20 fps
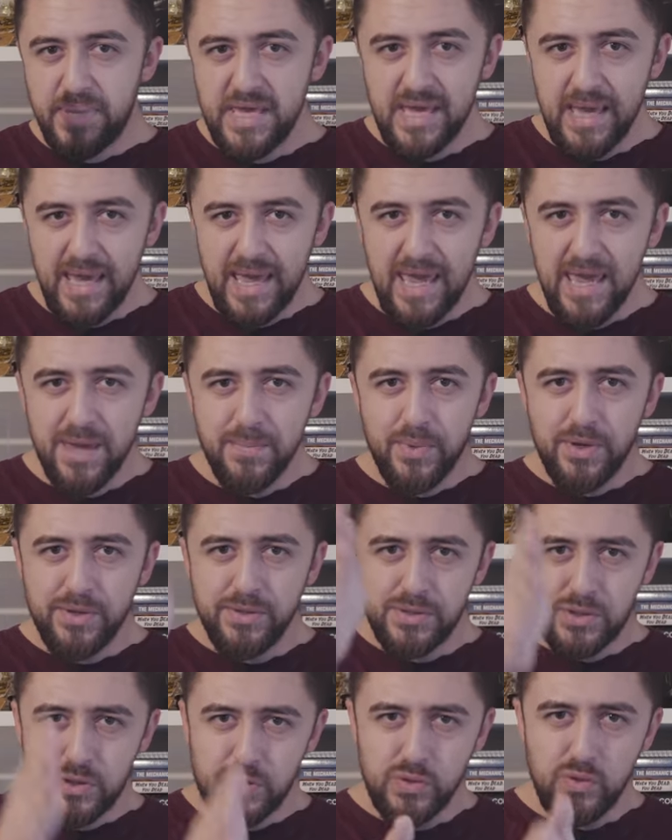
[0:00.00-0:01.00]
Be
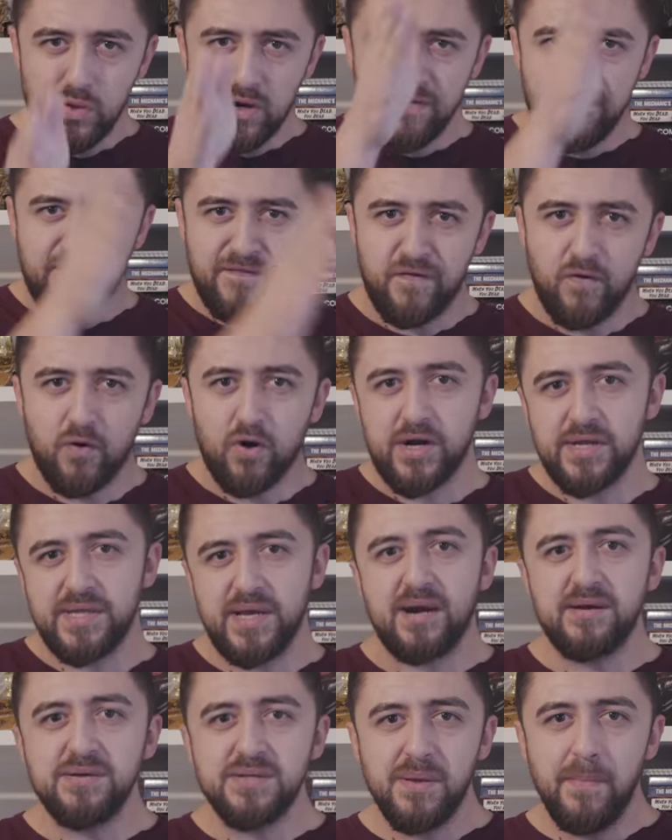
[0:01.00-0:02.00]
able to afford
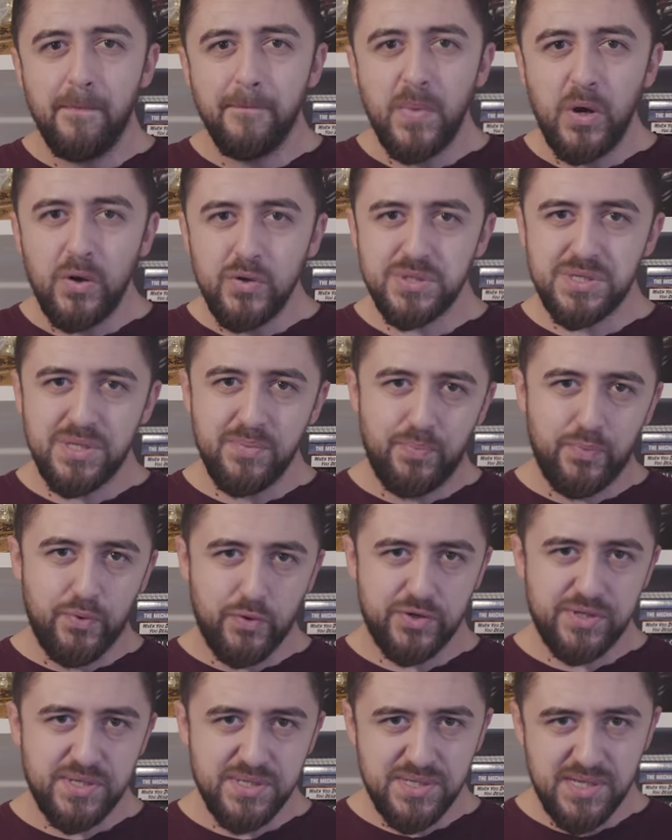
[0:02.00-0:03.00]
are the most
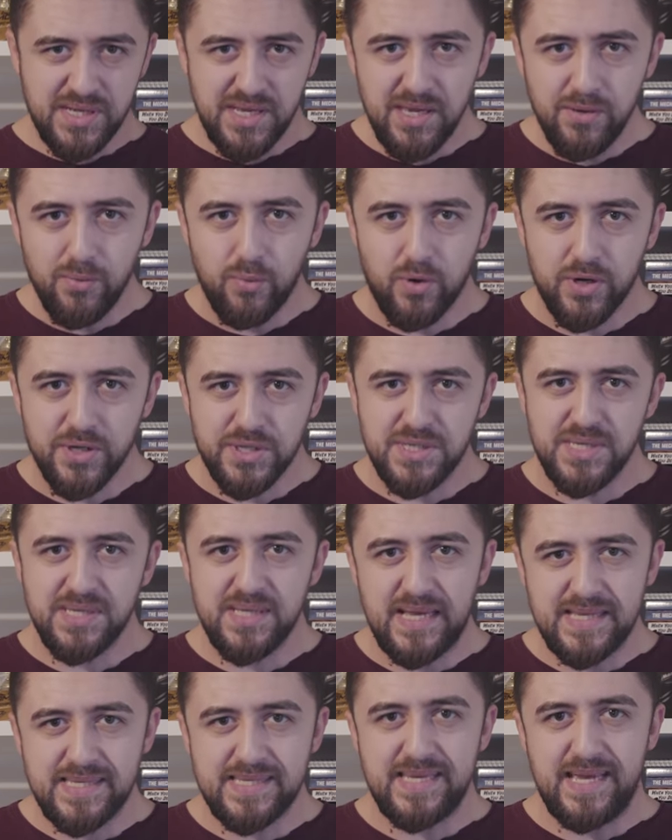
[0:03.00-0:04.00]
important keywords
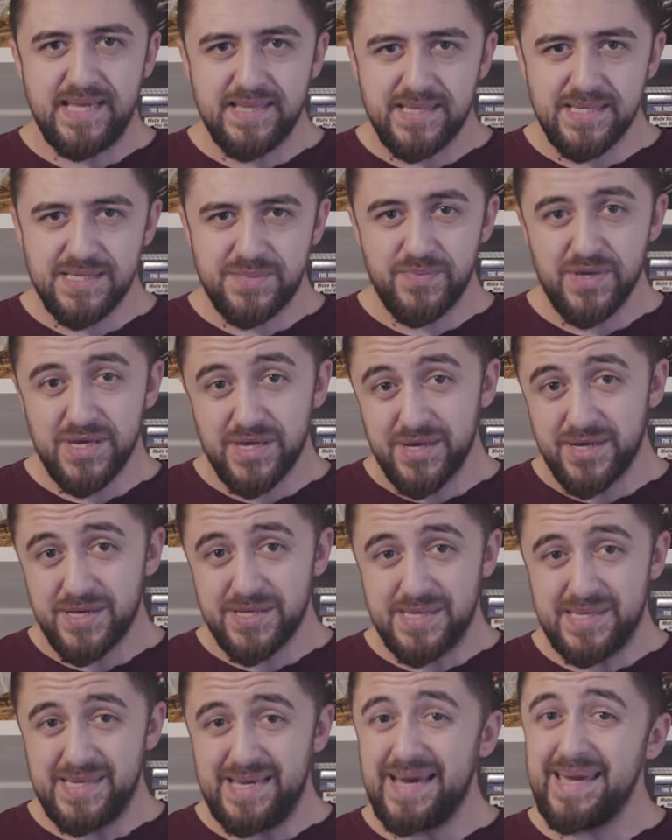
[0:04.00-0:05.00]
in that sentence
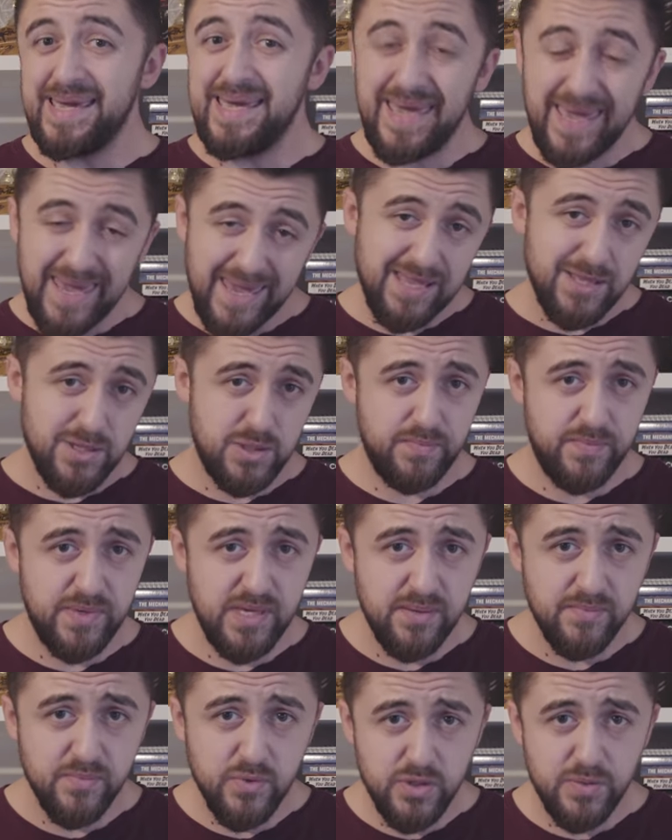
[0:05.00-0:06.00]
because I hate to
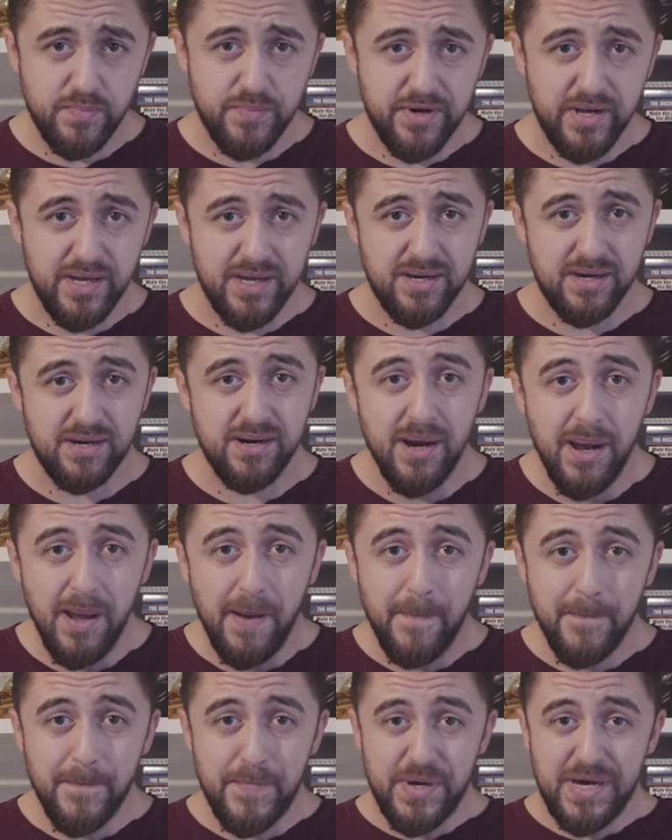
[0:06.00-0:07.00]
be a mood breaker,
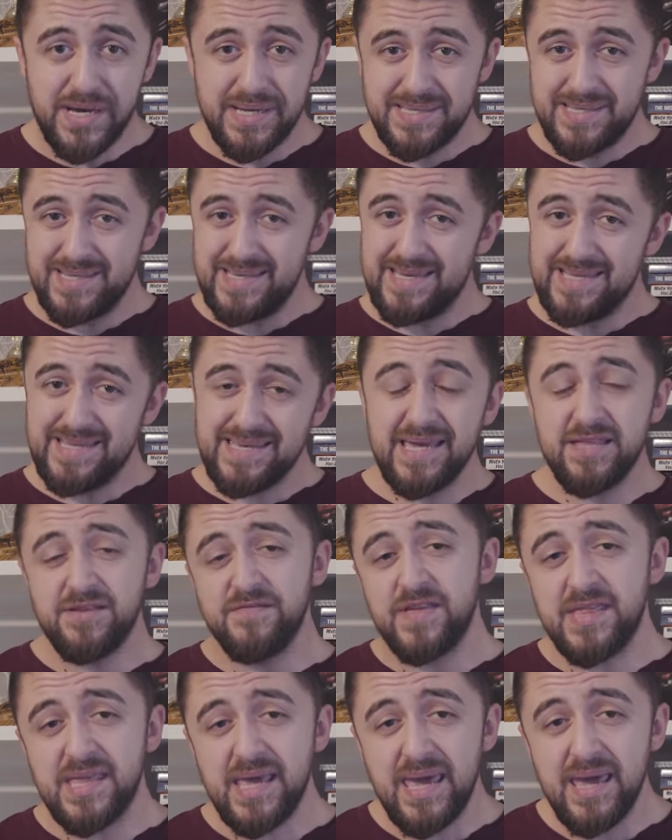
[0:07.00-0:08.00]
but at the end
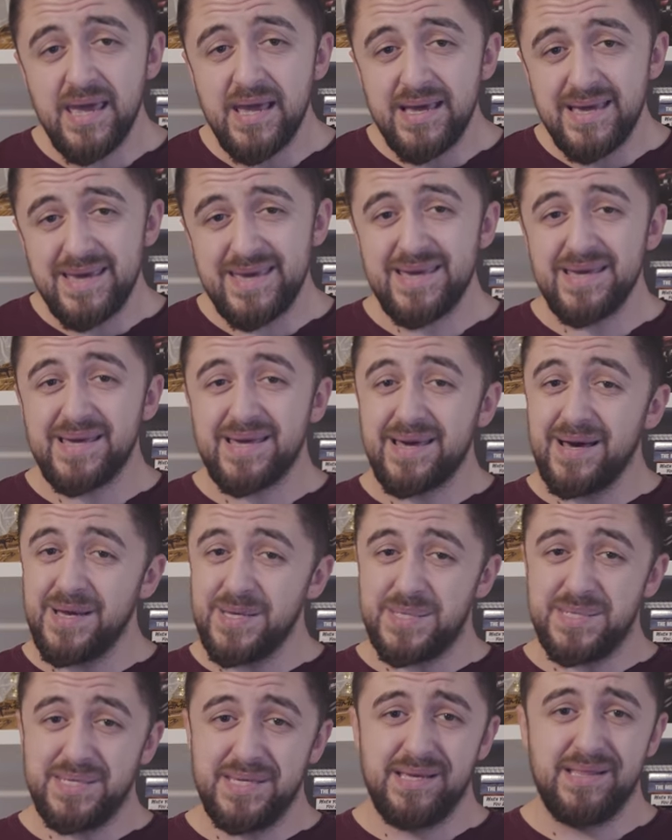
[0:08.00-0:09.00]
of the day, it
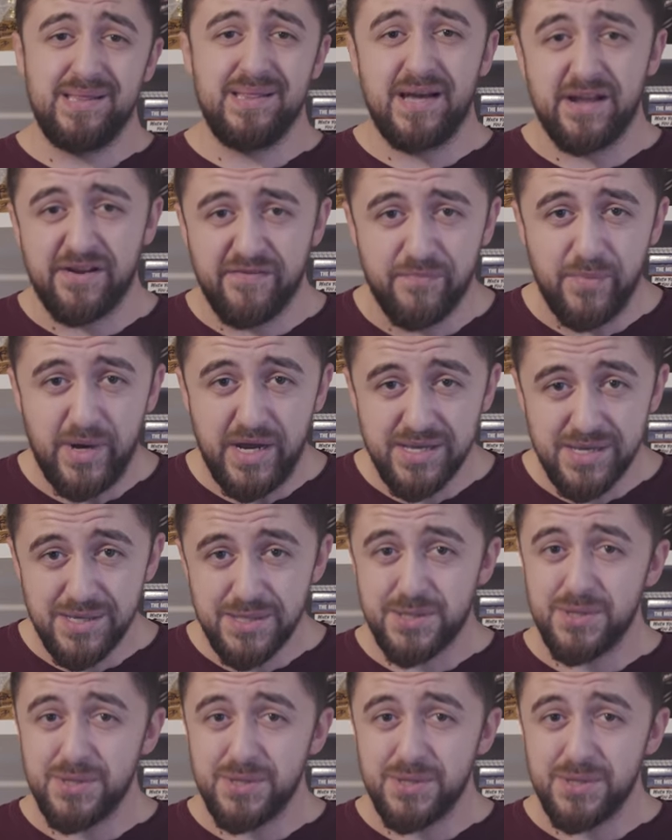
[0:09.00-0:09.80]
costs a lot of money.